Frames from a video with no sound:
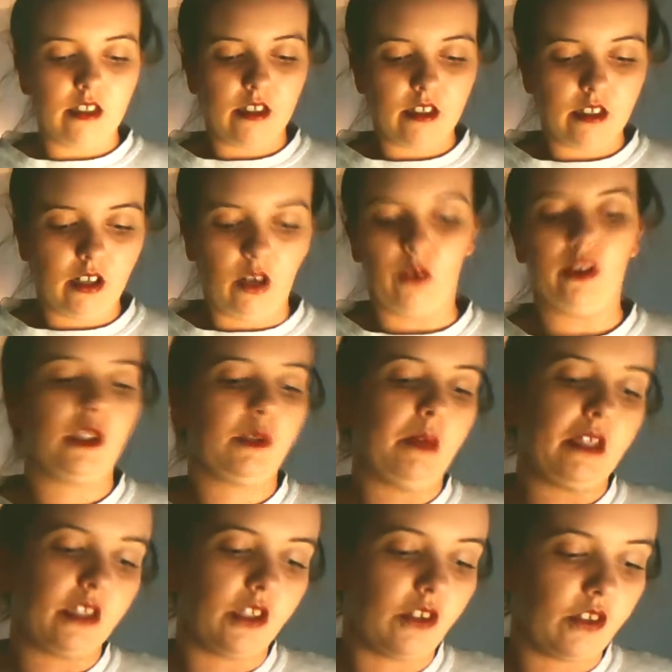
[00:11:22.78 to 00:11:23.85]
Oh,
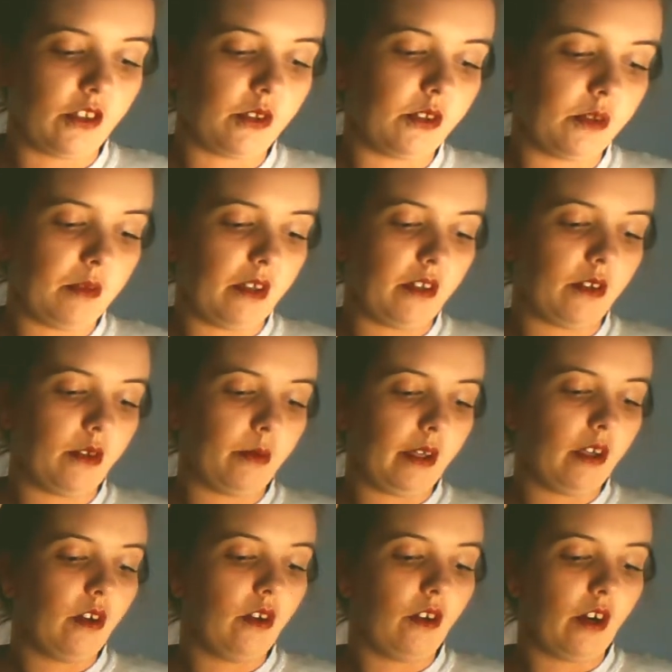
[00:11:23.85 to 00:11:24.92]
Expecting a Christmas Miracle by
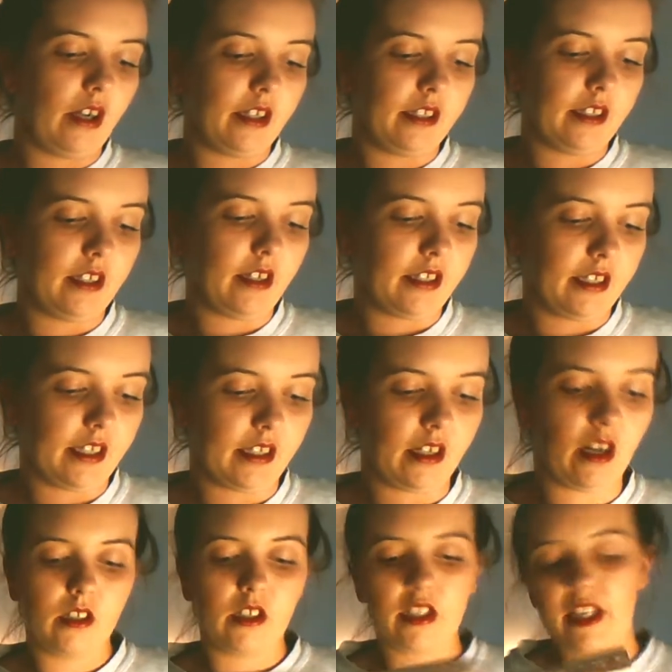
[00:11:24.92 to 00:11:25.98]
Laura Iding.
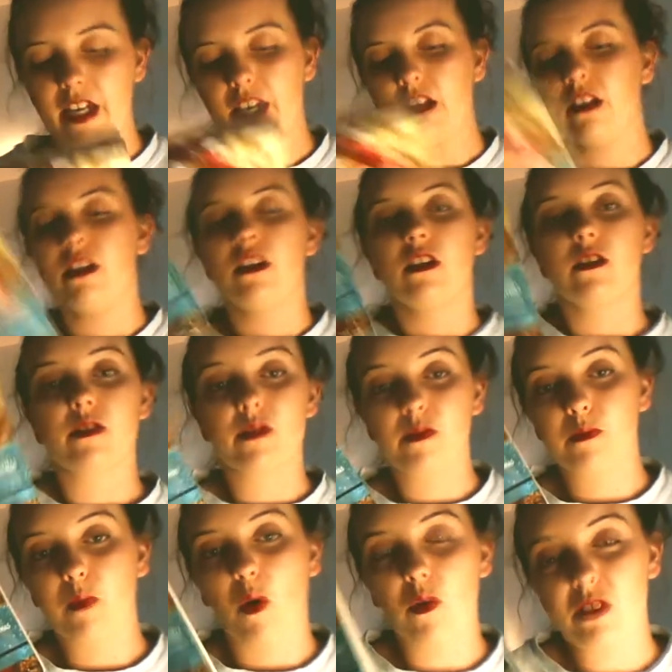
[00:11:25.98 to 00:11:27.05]
Yeah.
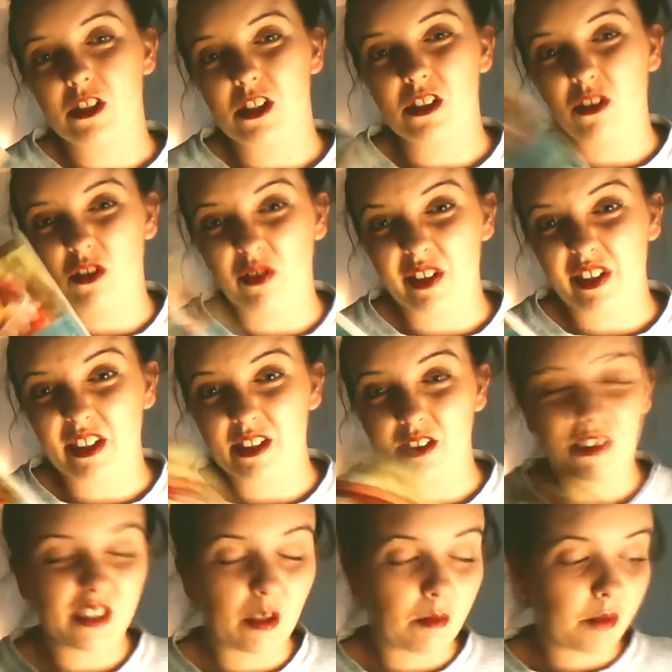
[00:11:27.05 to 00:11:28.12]
Obviously not going to read this
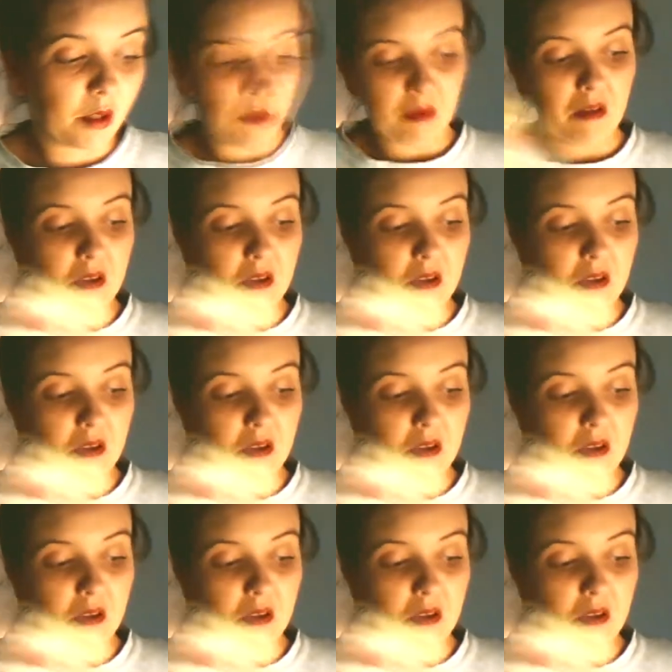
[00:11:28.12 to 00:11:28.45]
December.